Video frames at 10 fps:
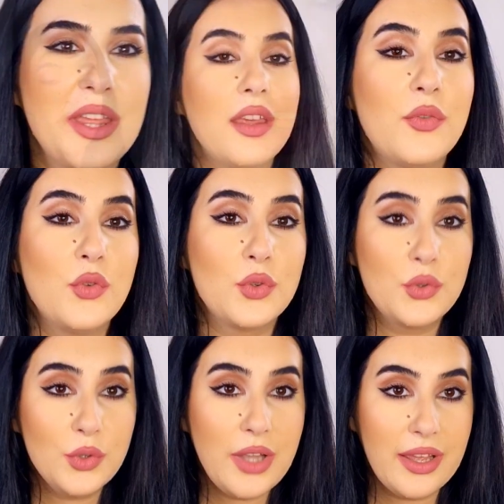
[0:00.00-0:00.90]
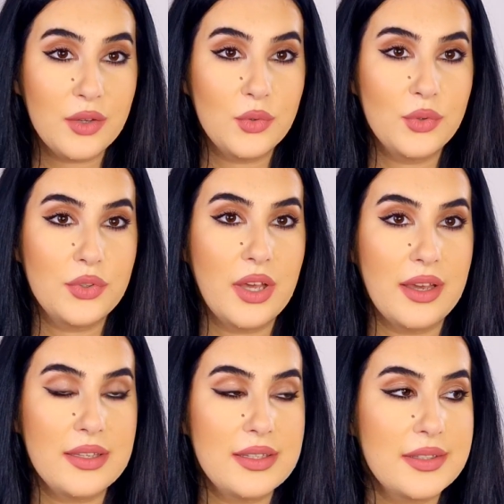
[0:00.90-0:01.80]
If you do like oud,
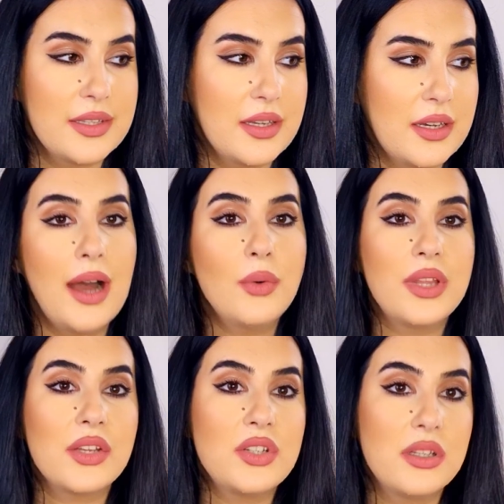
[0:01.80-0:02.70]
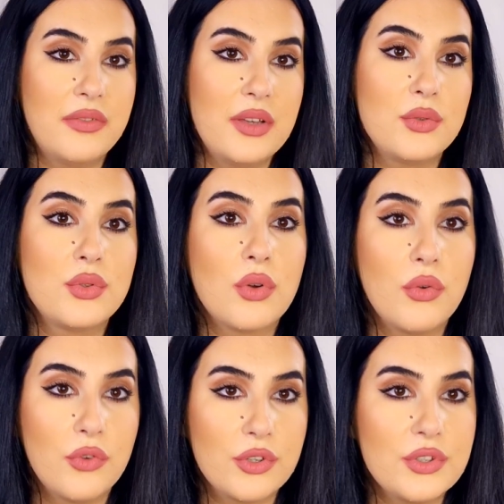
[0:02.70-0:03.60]
guys, I would actually advise you to go
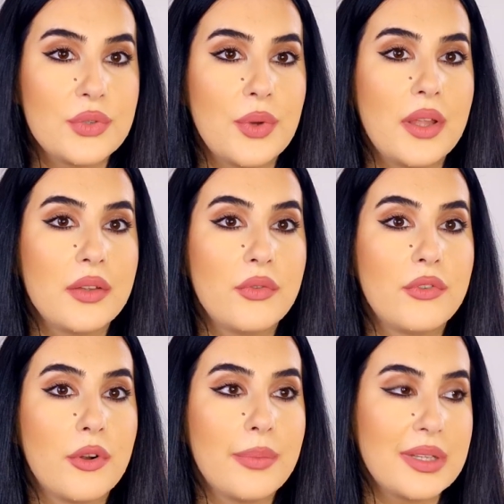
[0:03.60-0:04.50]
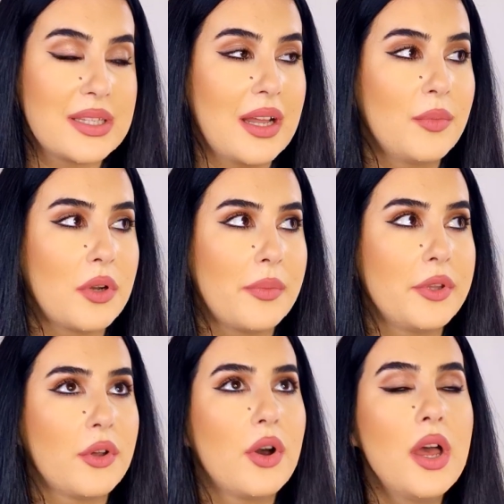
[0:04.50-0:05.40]
for this one from Pascal
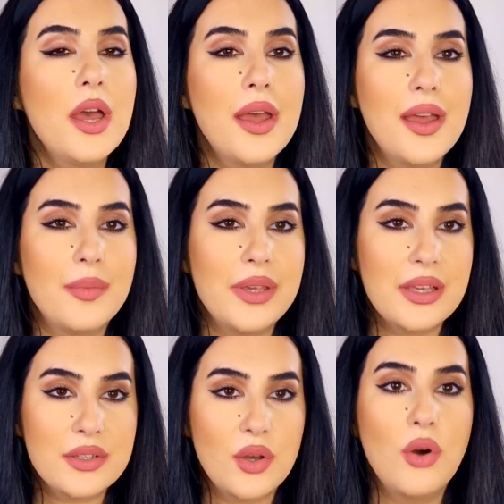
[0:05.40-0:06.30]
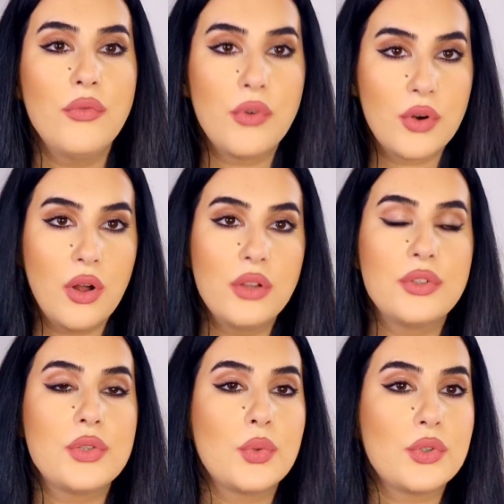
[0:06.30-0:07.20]
Morabito, because overall
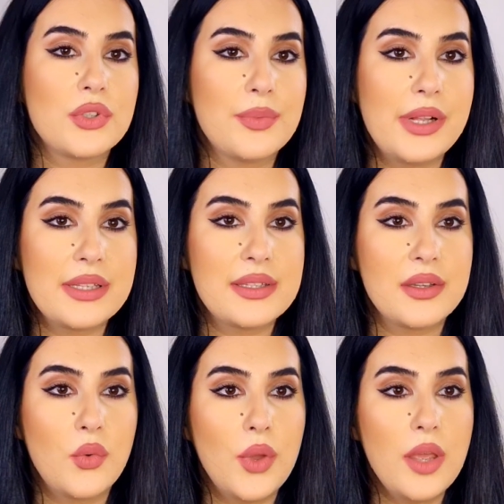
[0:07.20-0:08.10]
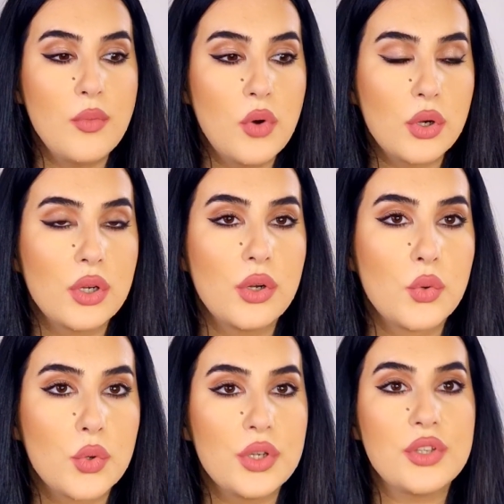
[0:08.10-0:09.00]
this one just smells way more
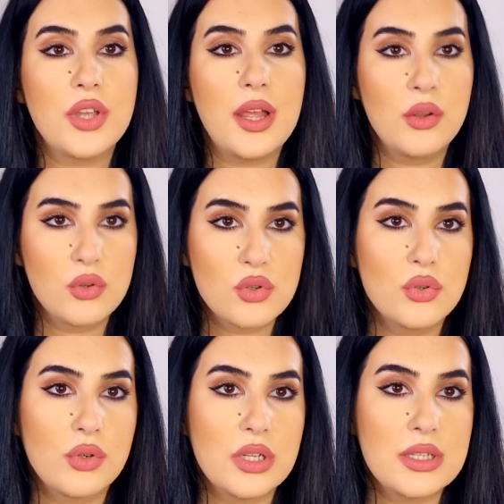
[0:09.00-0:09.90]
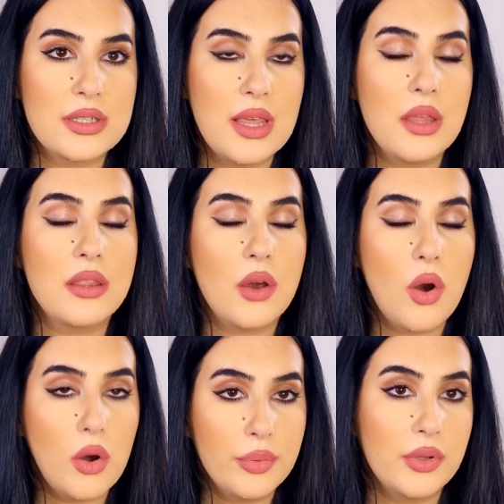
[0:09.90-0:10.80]
rich and luxurious and
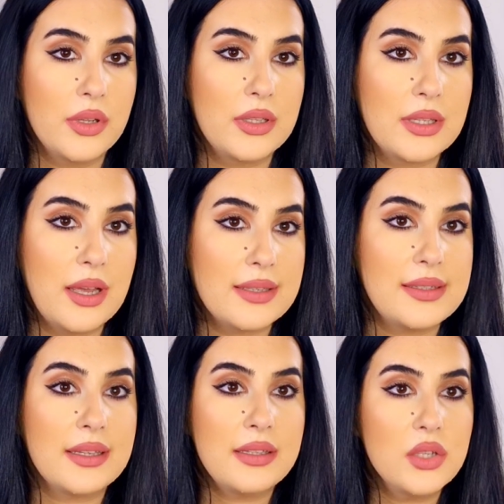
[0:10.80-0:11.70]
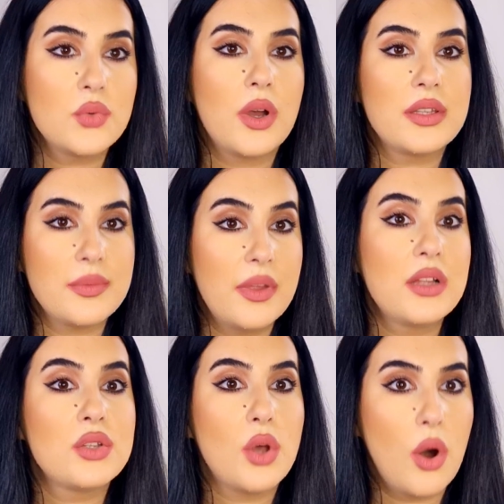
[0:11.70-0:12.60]
opulent, guys. Like, this one
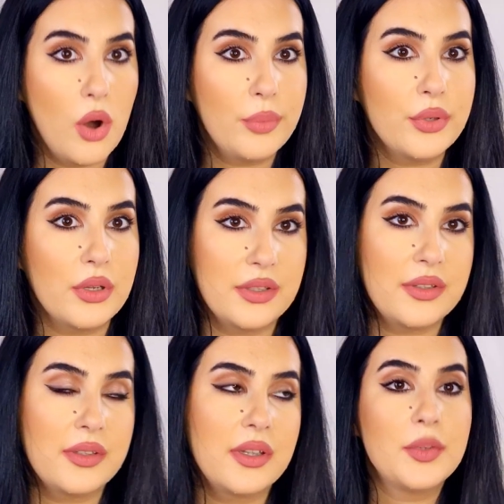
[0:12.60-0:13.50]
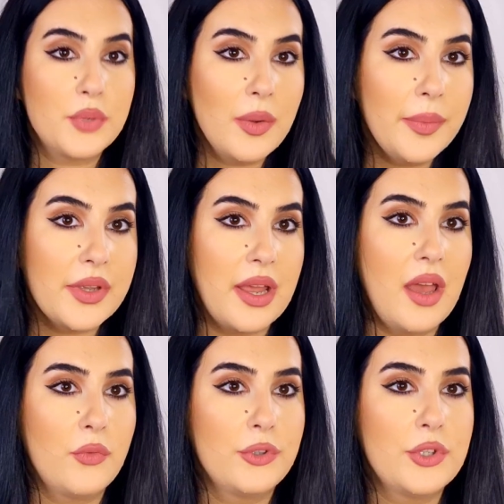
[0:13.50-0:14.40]
smells opulent. The problem that I
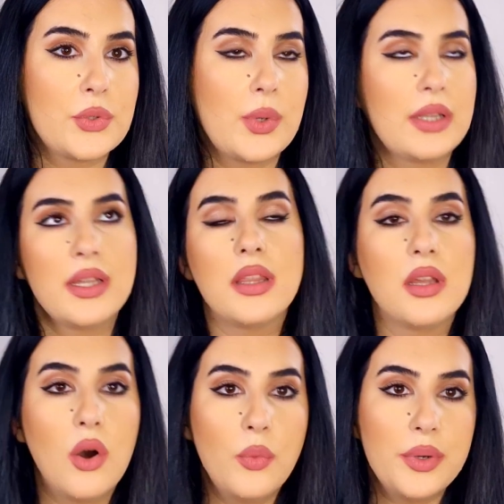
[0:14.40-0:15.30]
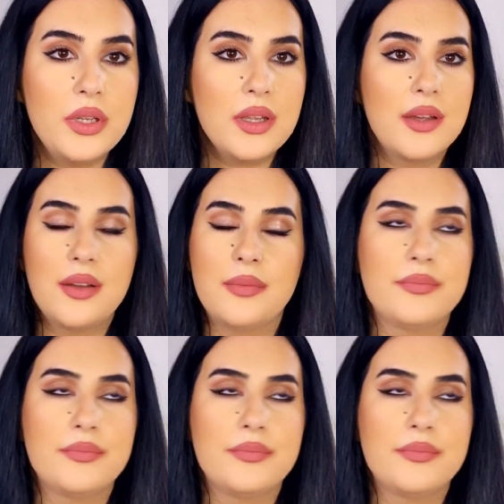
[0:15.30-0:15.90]
have with this one, the opening,